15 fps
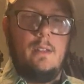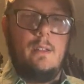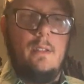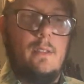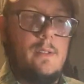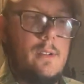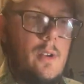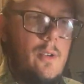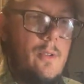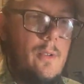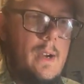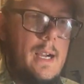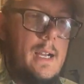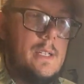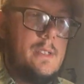So
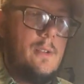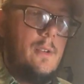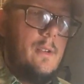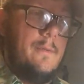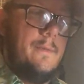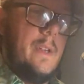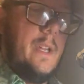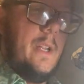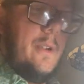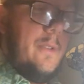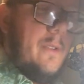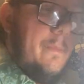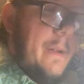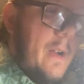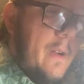I saw a video
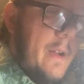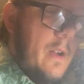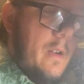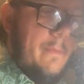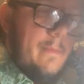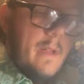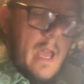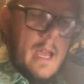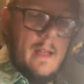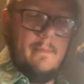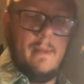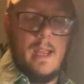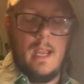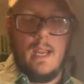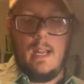about how a man
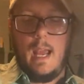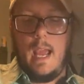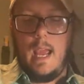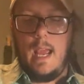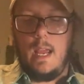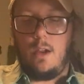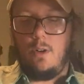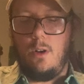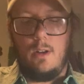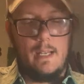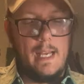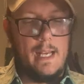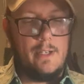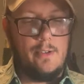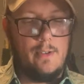made a
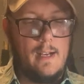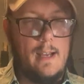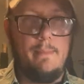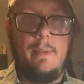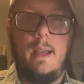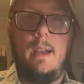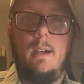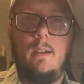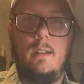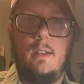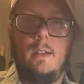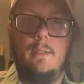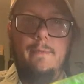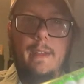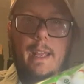crawdad trap out
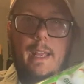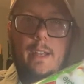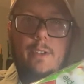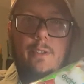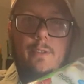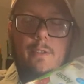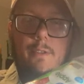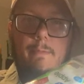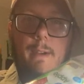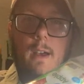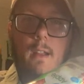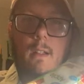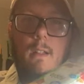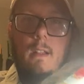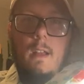of a juice
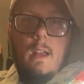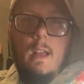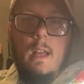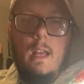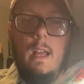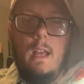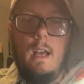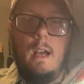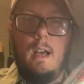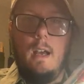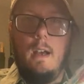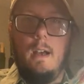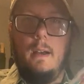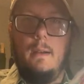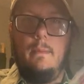bottle.
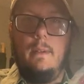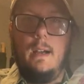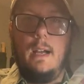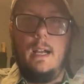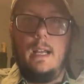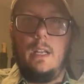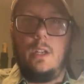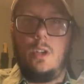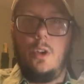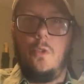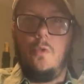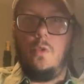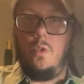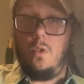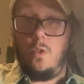I
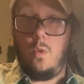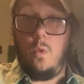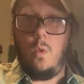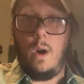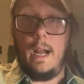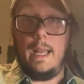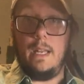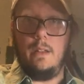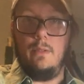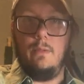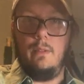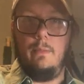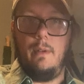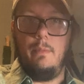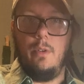don't quite
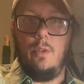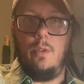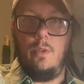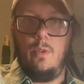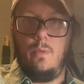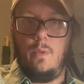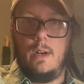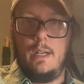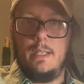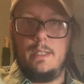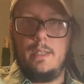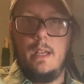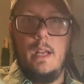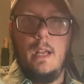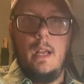remember who it was,
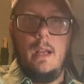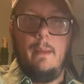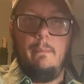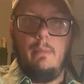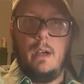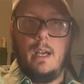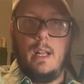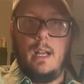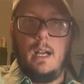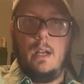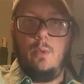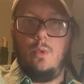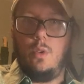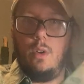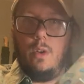but I
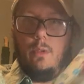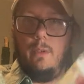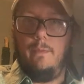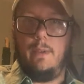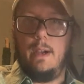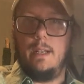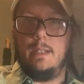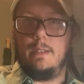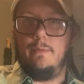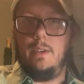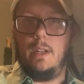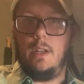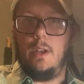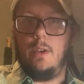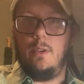will go and find his
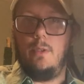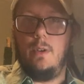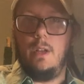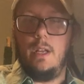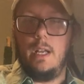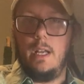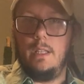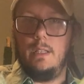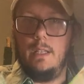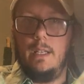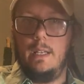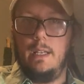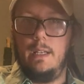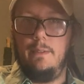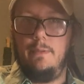video and
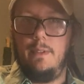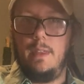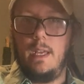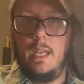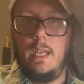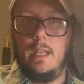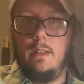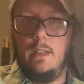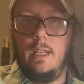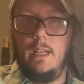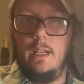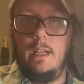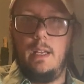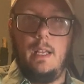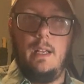leave the
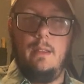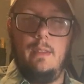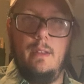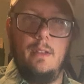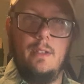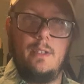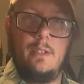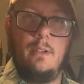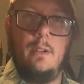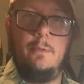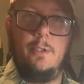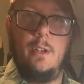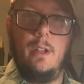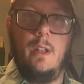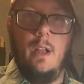link in the
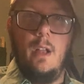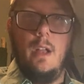description